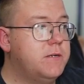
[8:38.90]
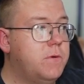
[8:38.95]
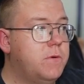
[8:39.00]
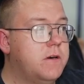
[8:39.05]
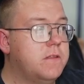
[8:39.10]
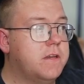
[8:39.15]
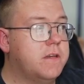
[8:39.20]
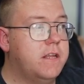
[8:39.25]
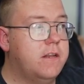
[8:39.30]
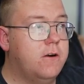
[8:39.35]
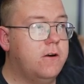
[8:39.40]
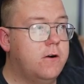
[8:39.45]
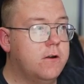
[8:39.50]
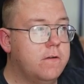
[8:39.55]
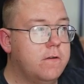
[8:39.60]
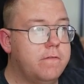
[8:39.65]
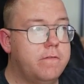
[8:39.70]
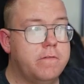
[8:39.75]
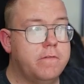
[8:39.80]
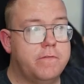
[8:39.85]
getting hold
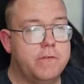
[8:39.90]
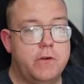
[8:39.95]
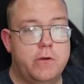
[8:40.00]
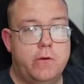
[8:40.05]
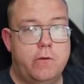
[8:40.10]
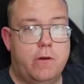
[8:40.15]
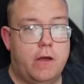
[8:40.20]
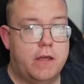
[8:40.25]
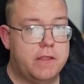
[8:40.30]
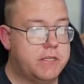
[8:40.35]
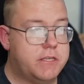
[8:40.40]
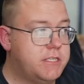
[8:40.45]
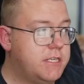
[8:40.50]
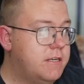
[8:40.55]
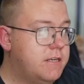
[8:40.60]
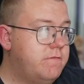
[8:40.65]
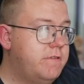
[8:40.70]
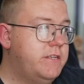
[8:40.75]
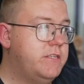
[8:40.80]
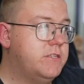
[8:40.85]
of if you like the
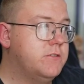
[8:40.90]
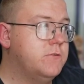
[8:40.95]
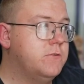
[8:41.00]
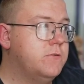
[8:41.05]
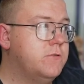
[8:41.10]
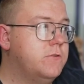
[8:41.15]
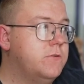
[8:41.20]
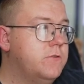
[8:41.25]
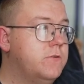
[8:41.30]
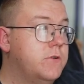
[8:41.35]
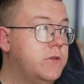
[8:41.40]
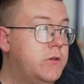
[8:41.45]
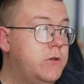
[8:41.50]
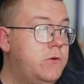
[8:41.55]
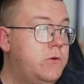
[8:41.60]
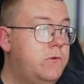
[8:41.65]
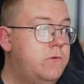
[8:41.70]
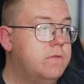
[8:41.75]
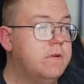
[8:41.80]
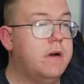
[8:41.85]
series or
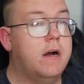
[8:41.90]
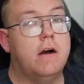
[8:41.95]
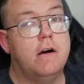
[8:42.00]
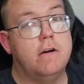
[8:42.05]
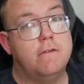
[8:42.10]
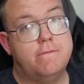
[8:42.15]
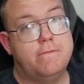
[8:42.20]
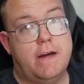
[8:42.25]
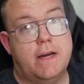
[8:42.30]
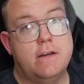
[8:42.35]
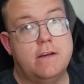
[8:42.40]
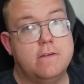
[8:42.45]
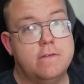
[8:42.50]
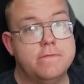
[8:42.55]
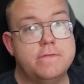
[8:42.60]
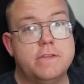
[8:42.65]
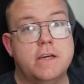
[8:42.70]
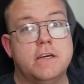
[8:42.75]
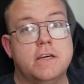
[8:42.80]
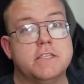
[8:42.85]
you are a fan of
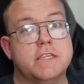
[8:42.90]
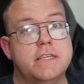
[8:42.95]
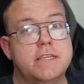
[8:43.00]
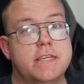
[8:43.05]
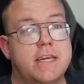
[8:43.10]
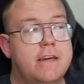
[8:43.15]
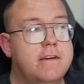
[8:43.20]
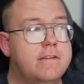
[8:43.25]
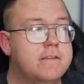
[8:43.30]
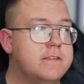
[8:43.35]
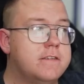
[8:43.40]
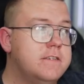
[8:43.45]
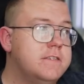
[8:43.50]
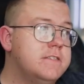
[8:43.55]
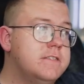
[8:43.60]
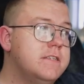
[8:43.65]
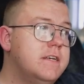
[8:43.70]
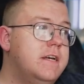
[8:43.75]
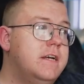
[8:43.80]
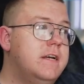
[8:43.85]
dark skinned characters
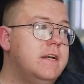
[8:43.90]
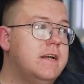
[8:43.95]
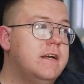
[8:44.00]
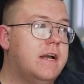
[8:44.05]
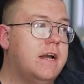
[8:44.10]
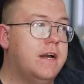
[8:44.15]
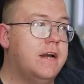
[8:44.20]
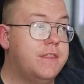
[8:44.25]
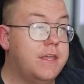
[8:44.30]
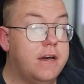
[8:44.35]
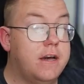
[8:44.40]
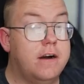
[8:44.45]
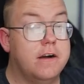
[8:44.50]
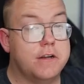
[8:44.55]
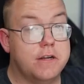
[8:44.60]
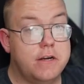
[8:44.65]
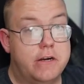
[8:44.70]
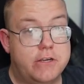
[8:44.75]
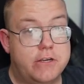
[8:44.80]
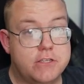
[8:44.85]
that are
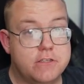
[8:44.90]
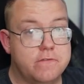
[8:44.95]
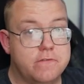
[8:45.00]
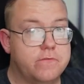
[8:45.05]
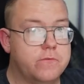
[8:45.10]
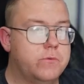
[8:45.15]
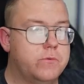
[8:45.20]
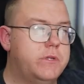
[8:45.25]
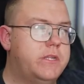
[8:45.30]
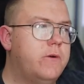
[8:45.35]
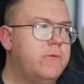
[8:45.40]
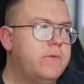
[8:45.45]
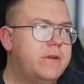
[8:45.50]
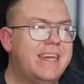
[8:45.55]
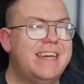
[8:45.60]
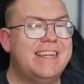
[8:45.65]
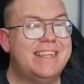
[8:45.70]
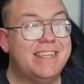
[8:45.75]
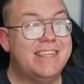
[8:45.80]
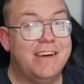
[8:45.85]
cast off. We don't
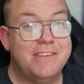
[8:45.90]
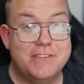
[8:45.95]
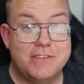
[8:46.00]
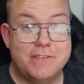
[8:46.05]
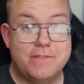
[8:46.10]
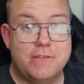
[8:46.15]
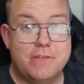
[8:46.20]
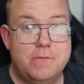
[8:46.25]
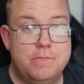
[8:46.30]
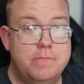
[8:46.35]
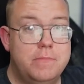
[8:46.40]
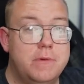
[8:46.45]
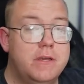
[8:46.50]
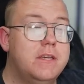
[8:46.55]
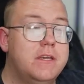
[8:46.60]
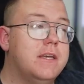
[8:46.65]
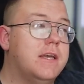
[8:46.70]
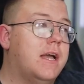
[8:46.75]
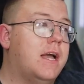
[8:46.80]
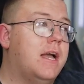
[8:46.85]
get tons of them,
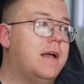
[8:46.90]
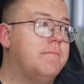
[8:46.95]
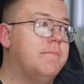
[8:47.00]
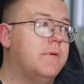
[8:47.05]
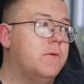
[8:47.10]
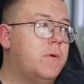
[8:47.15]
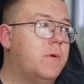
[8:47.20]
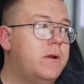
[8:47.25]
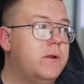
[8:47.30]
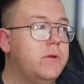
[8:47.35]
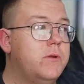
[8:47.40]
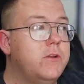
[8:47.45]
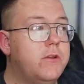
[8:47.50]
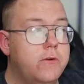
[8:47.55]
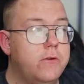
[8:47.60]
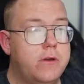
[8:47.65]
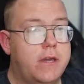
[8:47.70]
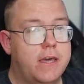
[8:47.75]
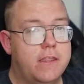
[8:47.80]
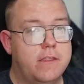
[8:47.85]
but when you do
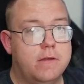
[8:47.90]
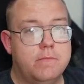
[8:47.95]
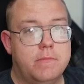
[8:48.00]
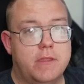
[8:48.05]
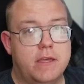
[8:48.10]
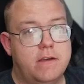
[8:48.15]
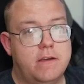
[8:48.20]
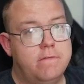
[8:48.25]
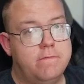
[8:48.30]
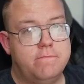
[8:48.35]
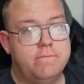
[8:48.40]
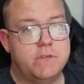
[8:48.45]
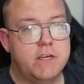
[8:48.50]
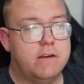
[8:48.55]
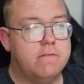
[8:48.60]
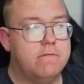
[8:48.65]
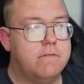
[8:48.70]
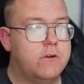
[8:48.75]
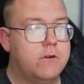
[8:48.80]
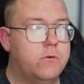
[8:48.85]
get them, they've
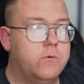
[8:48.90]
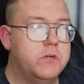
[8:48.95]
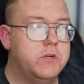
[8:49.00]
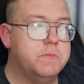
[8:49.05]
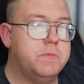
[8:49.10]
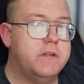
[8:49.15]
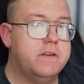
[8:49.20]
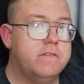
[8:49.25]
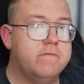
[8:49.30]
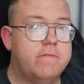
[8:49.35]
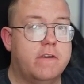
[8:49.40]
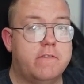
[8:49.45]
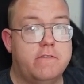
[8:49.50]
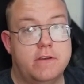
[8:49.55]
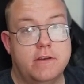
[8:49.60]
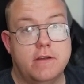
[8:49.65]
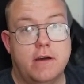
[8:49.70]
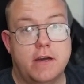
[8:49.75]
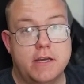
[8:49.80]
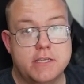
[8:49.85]
generally always been very
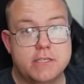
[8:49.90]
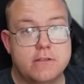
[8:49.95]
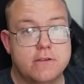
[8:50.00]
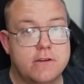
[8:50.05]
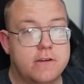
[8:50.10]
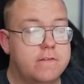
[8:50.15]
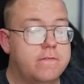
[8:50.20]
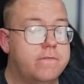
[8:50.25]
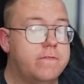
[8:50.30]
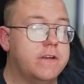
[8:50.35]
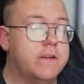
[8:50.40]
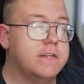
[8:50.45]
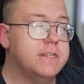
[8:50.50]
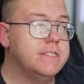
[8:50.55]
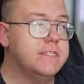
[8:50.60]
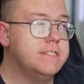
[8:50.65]
nice looking figures.